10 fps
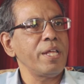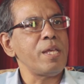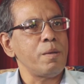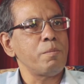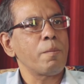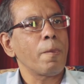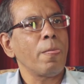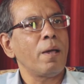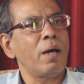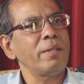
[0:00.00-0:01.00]
team,
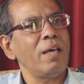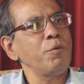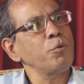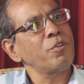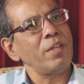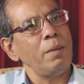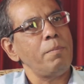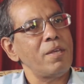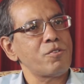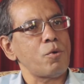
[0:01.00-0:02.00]
and they have used the same
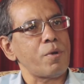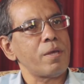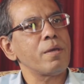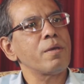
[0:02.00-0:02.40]
base story.